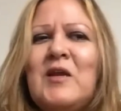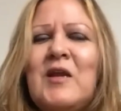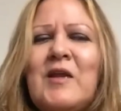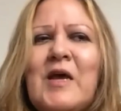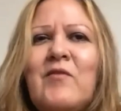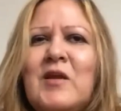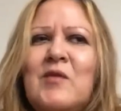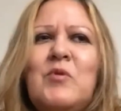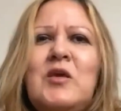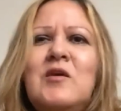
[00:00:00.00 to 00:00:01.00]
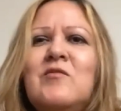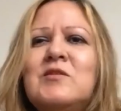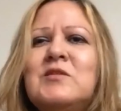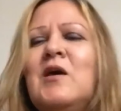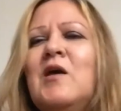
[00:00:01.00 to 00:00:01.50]
And now that I'm here,
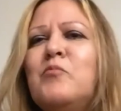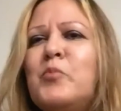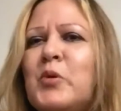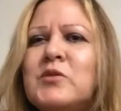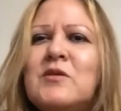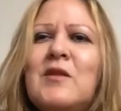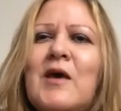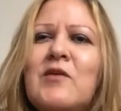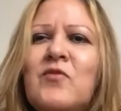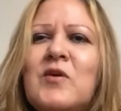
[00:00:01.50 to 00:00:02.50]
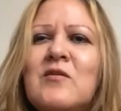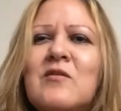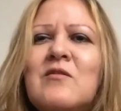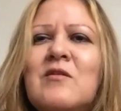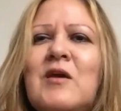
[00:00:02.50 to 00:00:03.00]
it's like I built a life
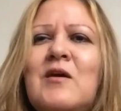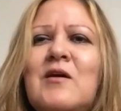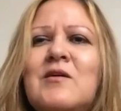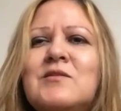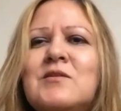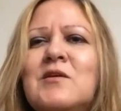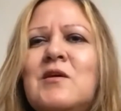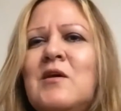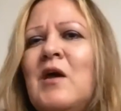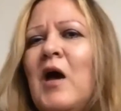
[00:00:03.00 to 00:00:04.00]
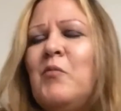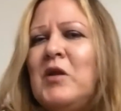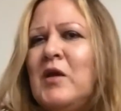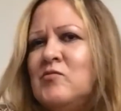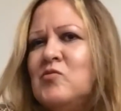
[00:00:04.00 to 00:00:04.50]
here, and I mean,